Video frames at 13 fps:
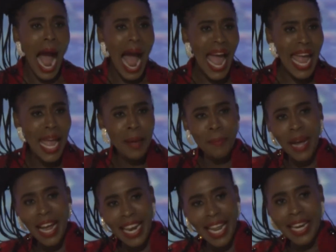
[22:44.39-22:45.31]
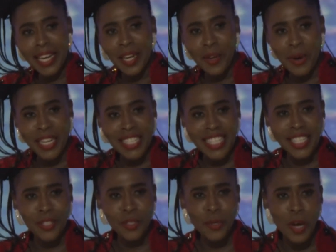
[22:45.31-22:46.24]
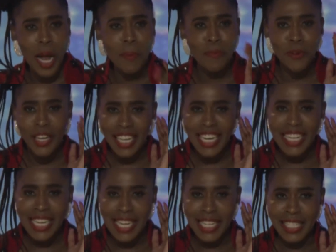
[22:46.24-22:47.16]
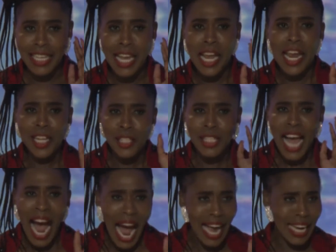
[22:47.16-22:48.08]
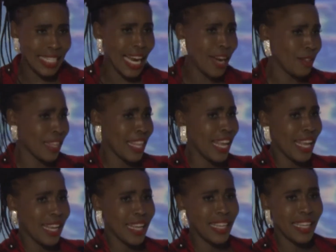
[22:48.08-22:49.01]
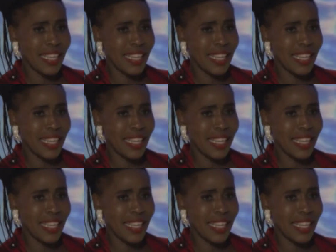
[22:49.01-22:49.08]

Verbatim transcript: i am aligning you and setting you up for greatness it's hard out there